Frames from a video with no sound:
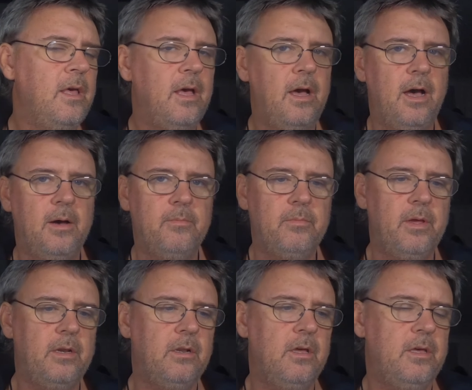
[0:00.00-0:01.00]

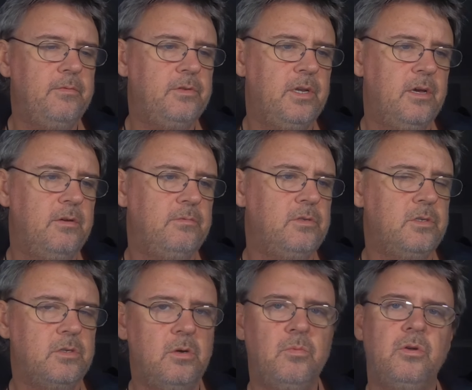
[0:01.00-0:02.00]
and leave. So
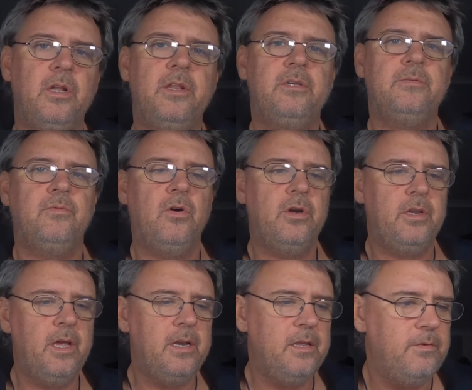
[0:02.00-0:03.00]
just normal leader's fine. You
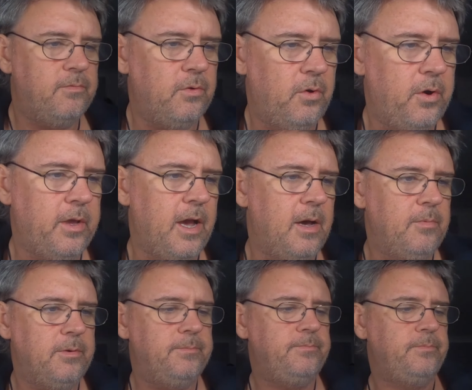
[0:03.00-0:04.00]
don't need
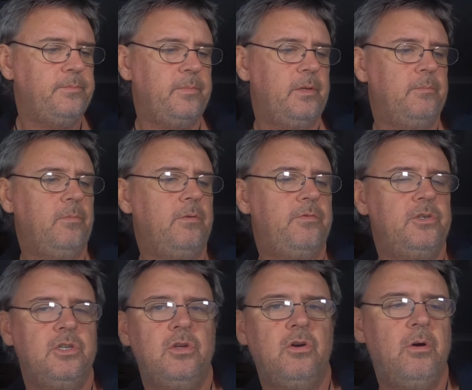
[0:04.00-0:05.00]
fluorocarbon. I'm not
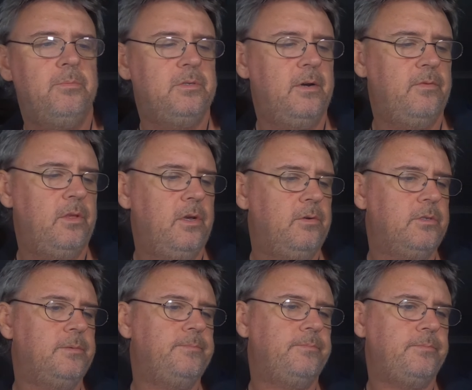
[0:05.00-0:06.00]
fishing comps and everything else.